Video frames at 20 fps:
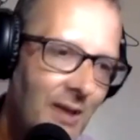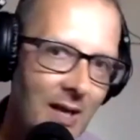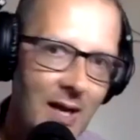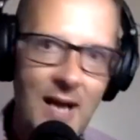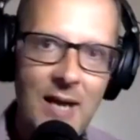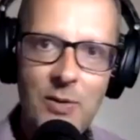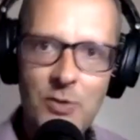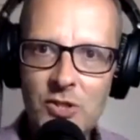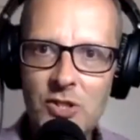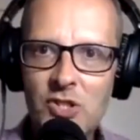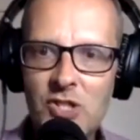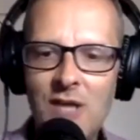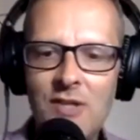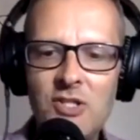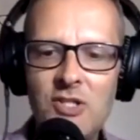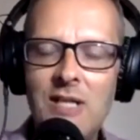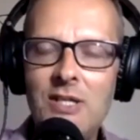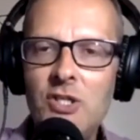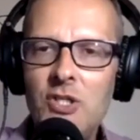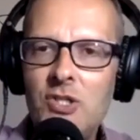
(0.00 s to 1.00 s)
and it was a
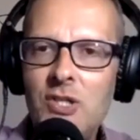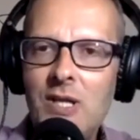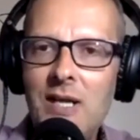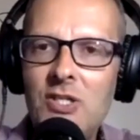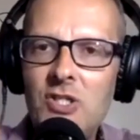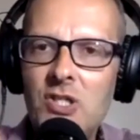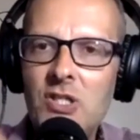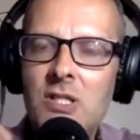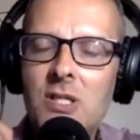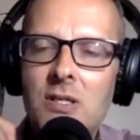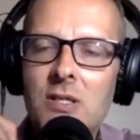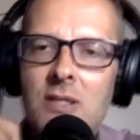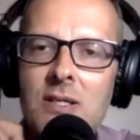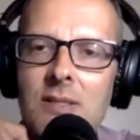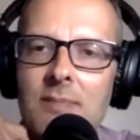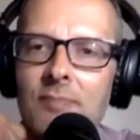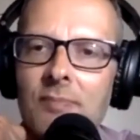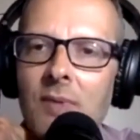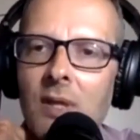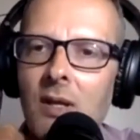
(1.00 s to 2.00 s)
challenging
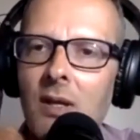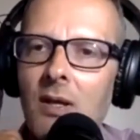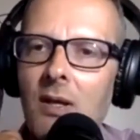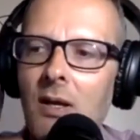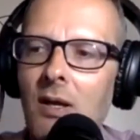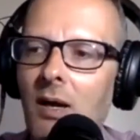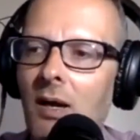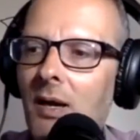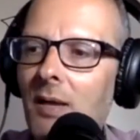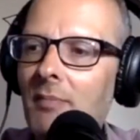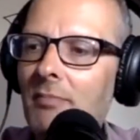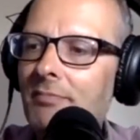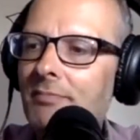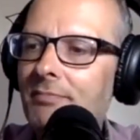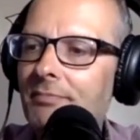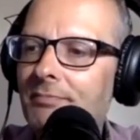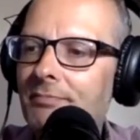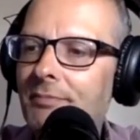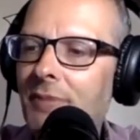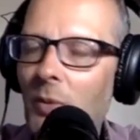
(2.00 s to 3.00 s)
time. Um,
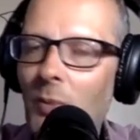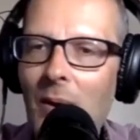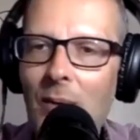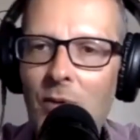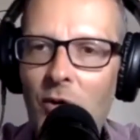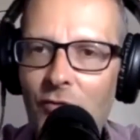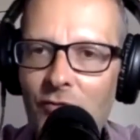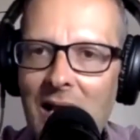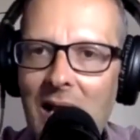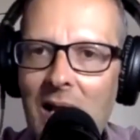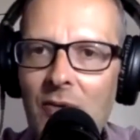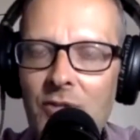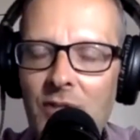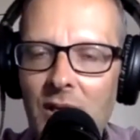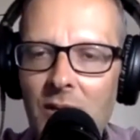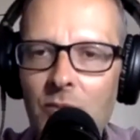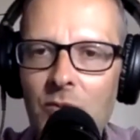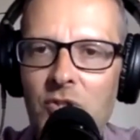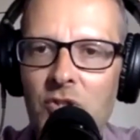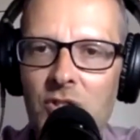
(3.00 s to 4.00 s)
but the way we got round
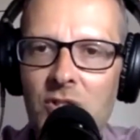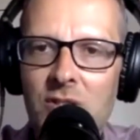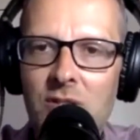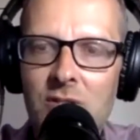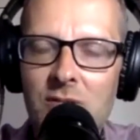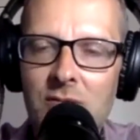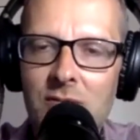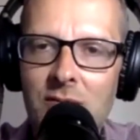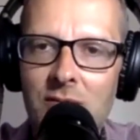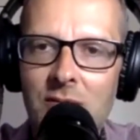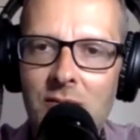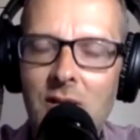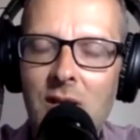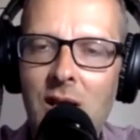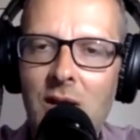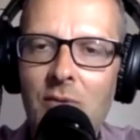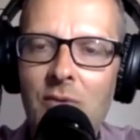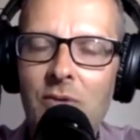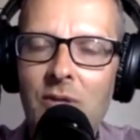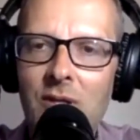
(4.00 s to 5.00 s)
it was just, you
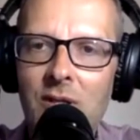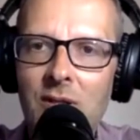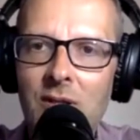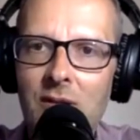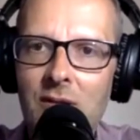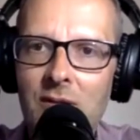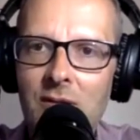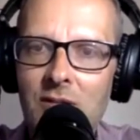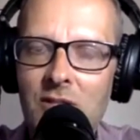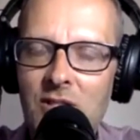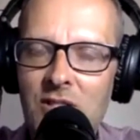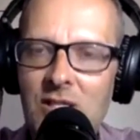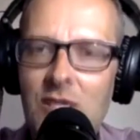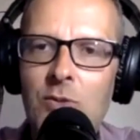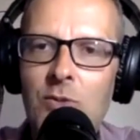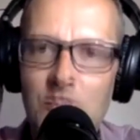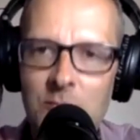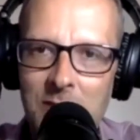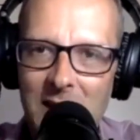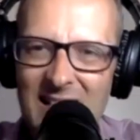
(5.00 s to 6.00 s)
know, that just had to
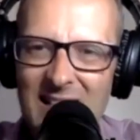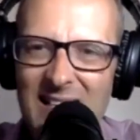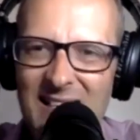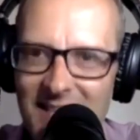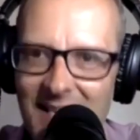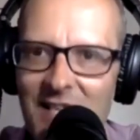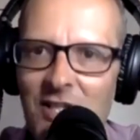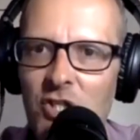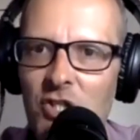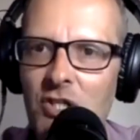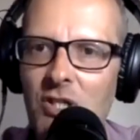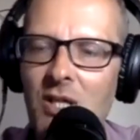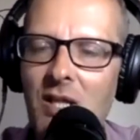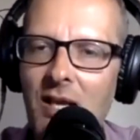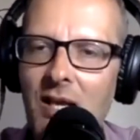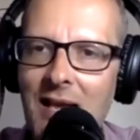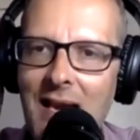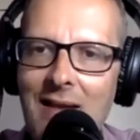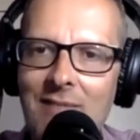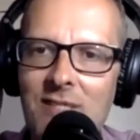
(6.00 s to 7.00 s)
explain intention and the
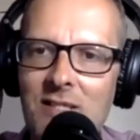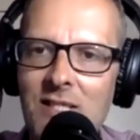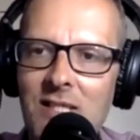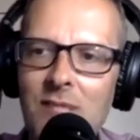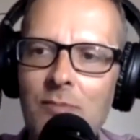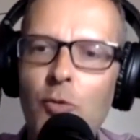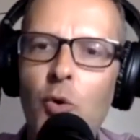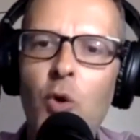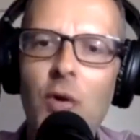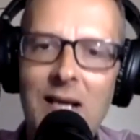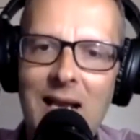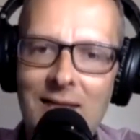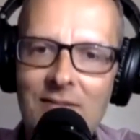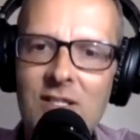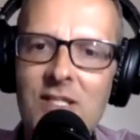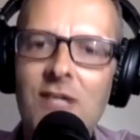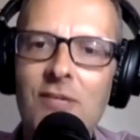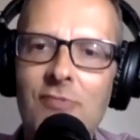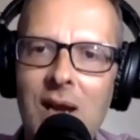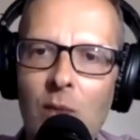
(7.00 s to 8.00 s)
clarity, more
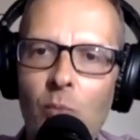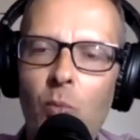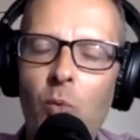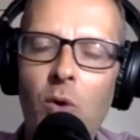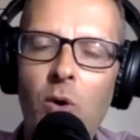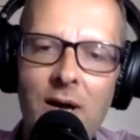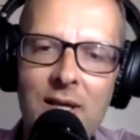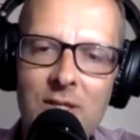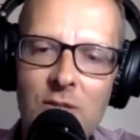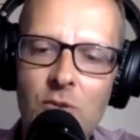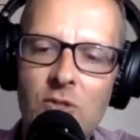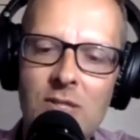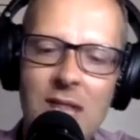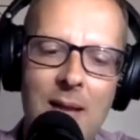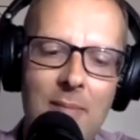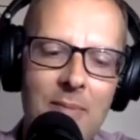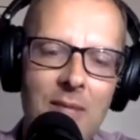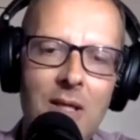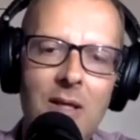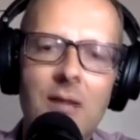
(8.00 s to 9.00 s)
clarity around why this was
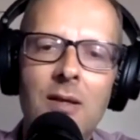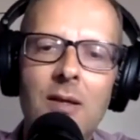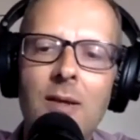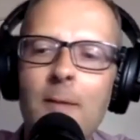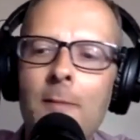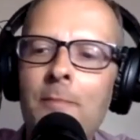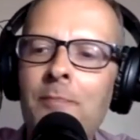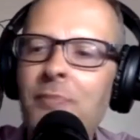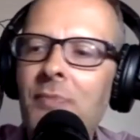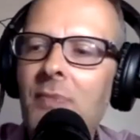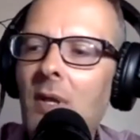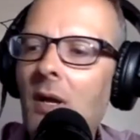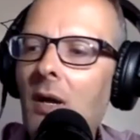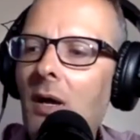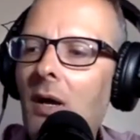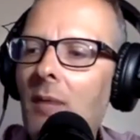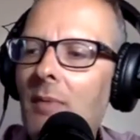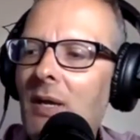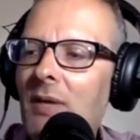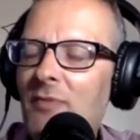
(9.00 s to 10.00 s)
happening
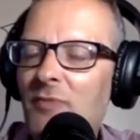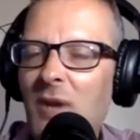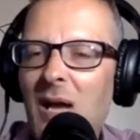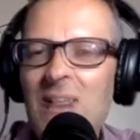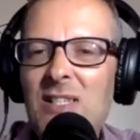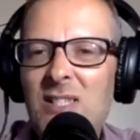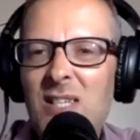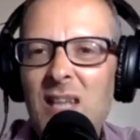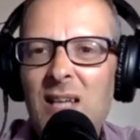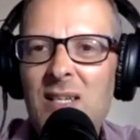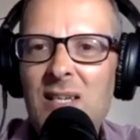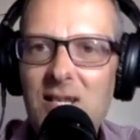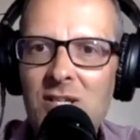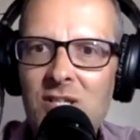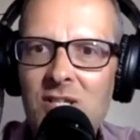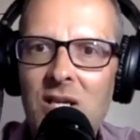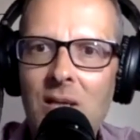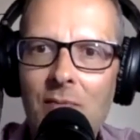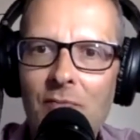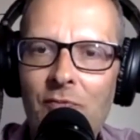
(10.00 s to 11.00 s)
um, and actually it had
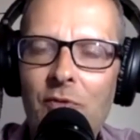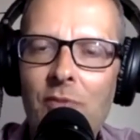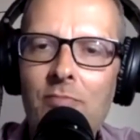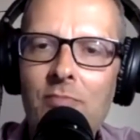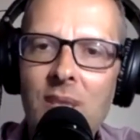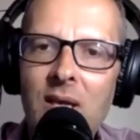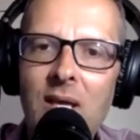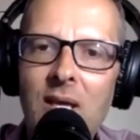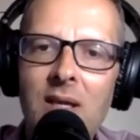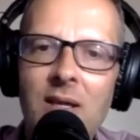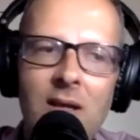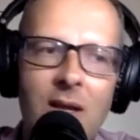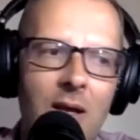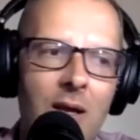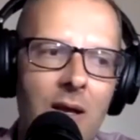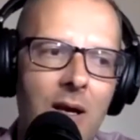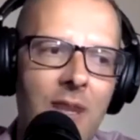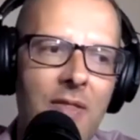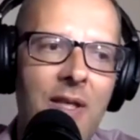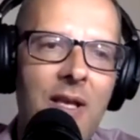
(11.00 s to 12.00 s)
to come from me,
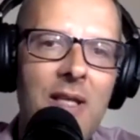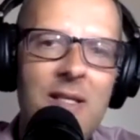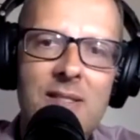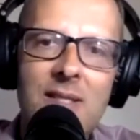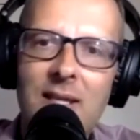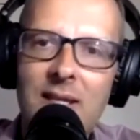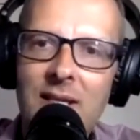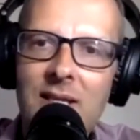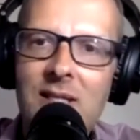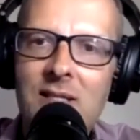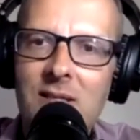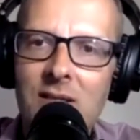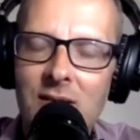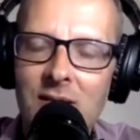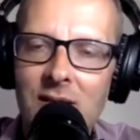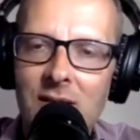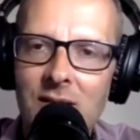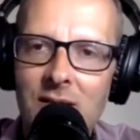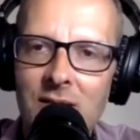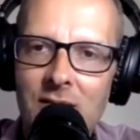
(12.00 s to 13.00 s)
I think, as the
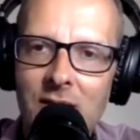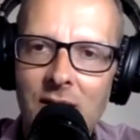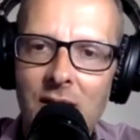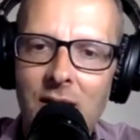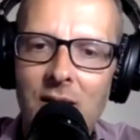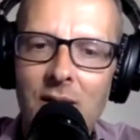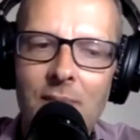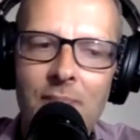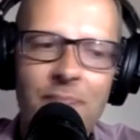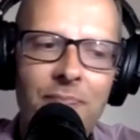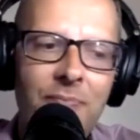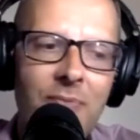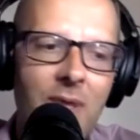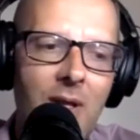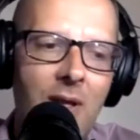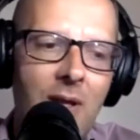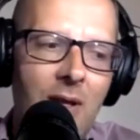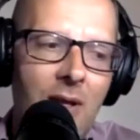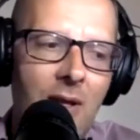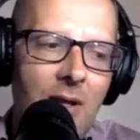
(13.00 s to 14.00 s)
leader um,
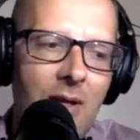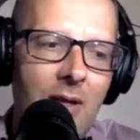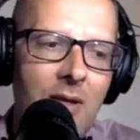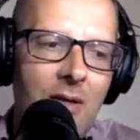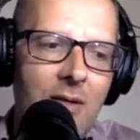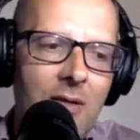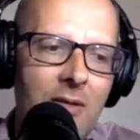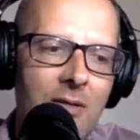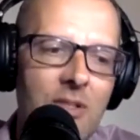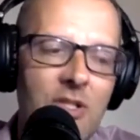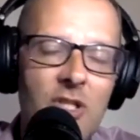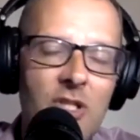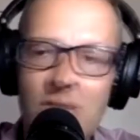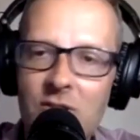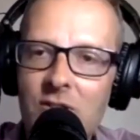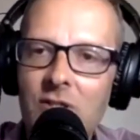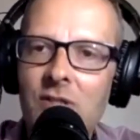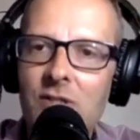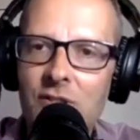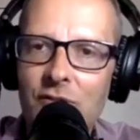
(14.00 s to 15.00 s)
to,
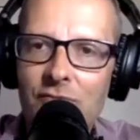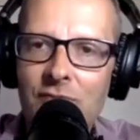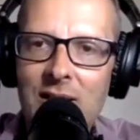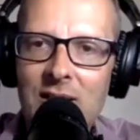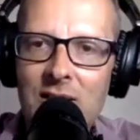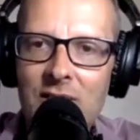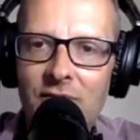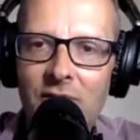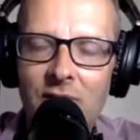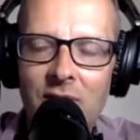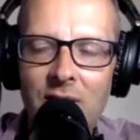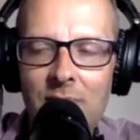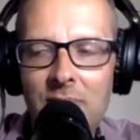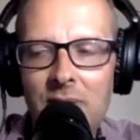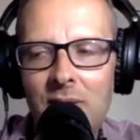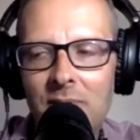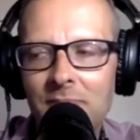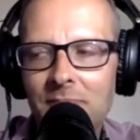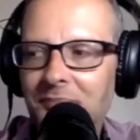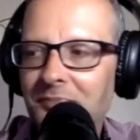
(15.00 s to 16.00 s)
to, to rectify it. But